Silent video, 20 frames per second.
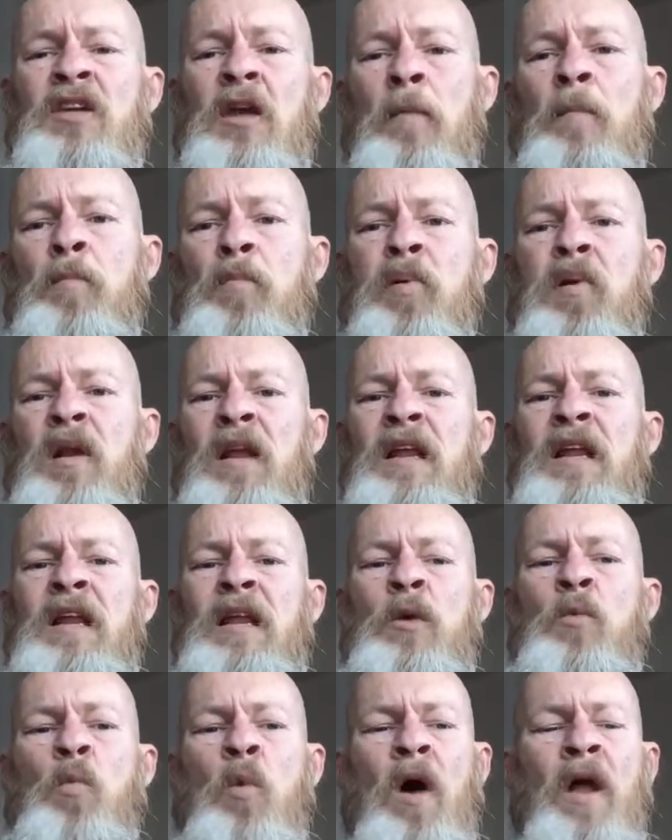
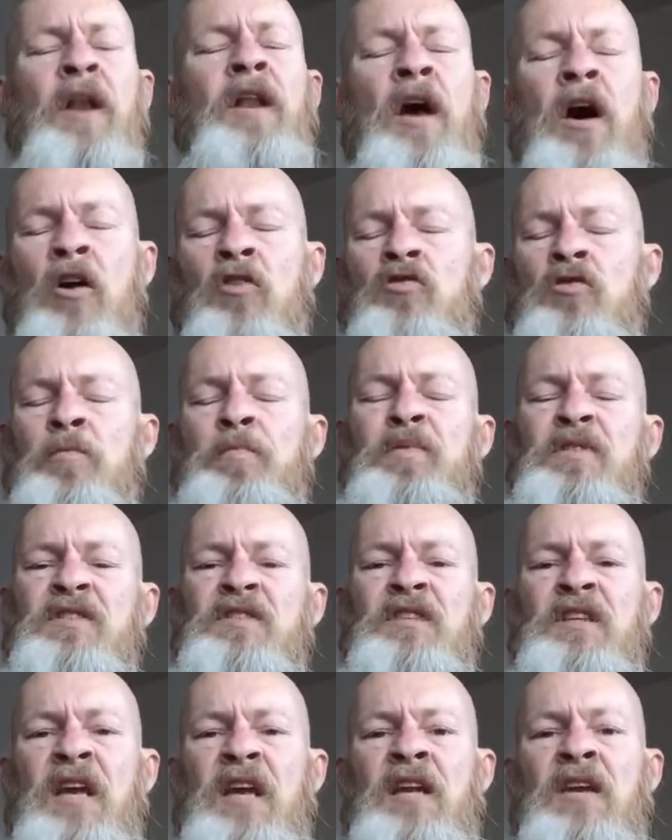completely
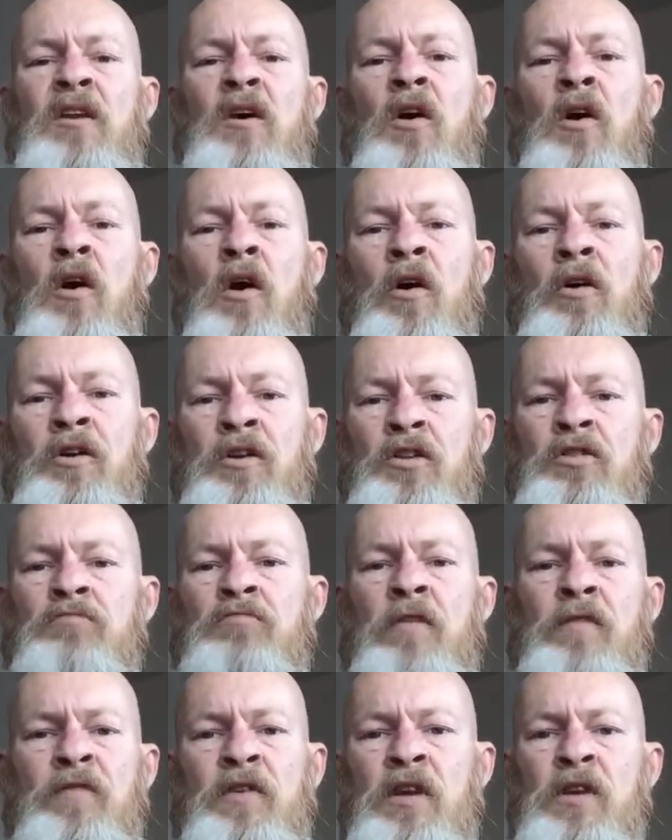100% honest
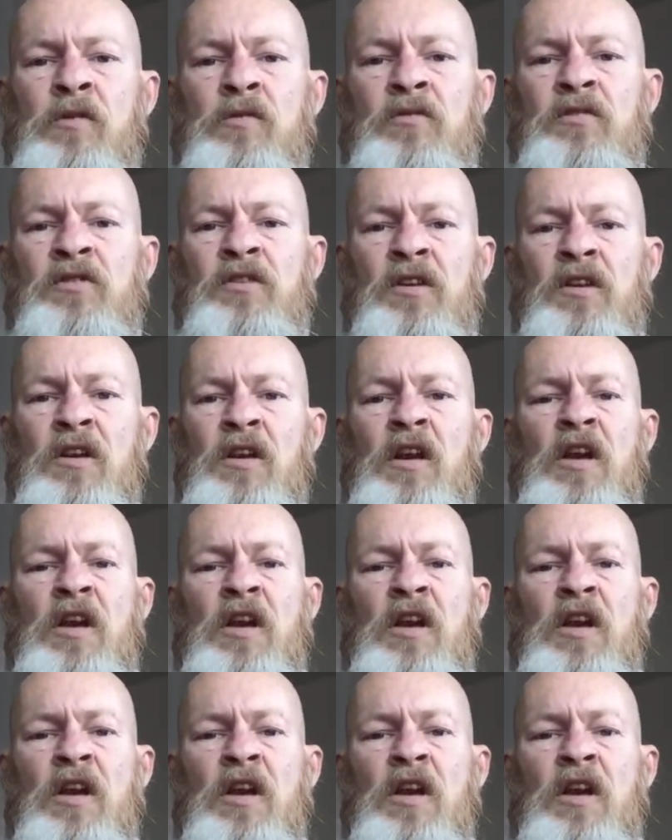reviews.